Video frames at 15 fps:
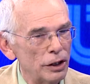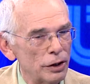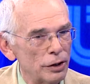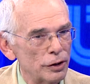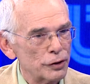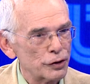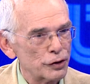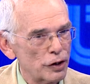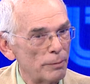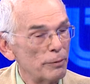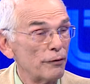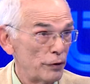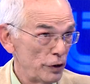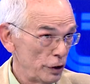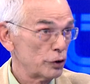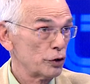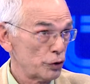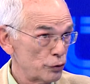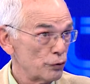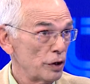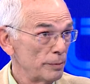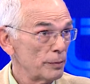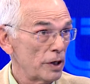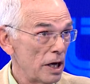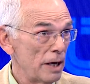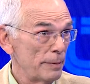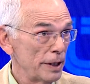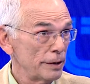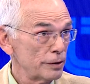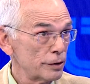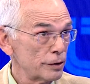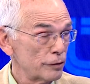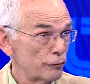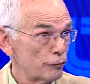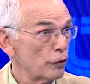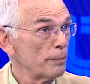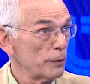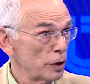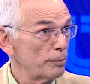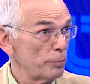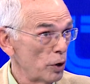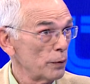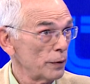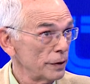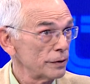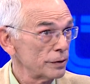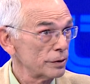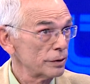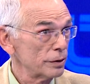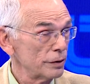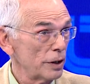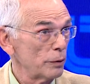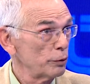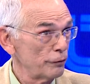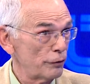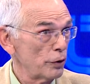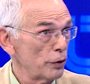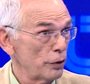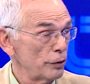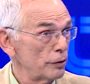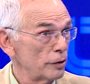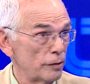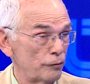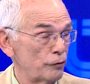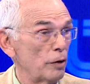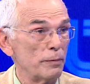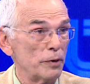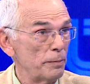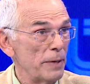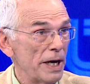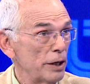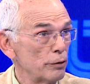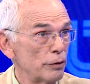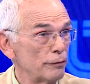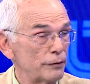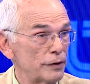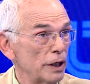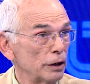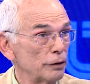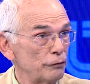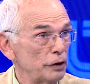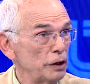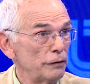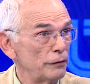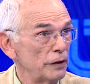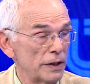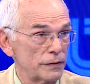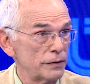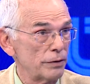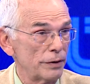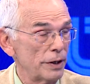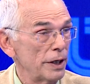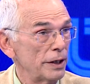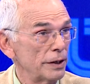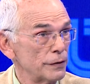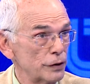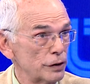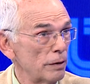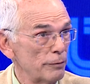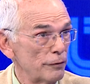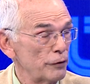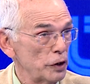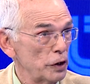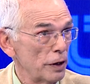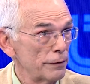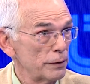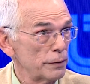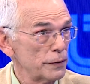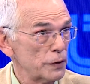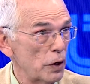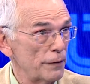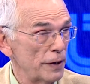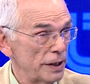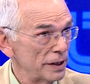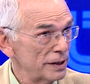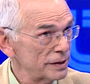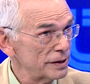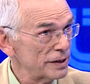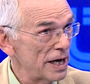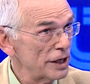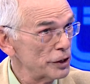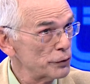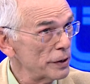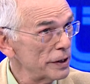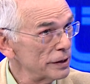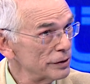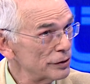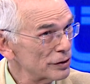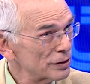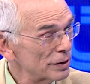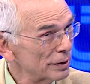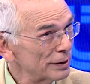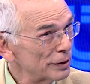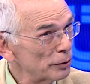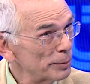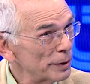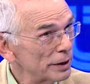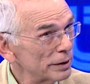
some of the extreme comments from the opponents that we've heard, from the mayor of Tel Aviv yesterday and some of the others? Are they exaggerating just a little bit?